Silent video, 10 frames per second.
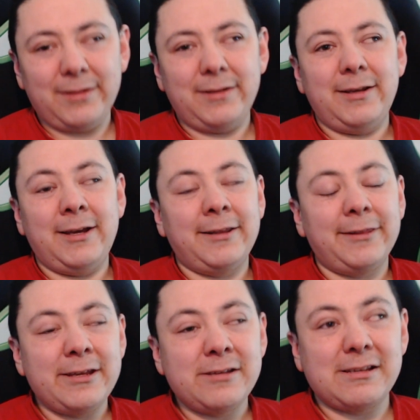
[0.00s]
and
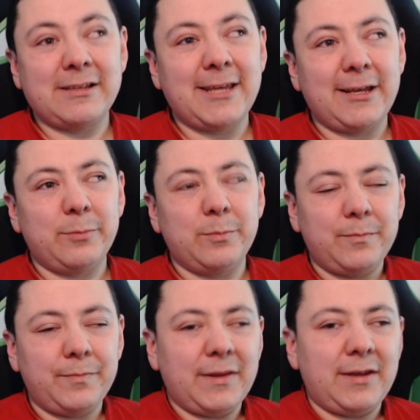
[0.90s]
things like that.
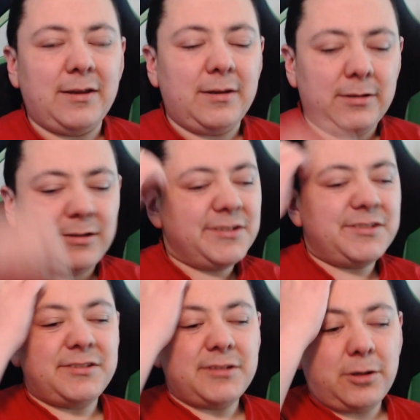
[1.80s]

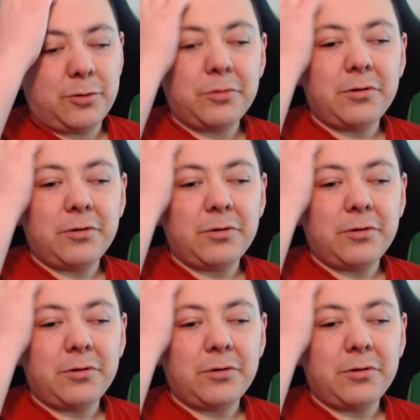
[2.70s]
So,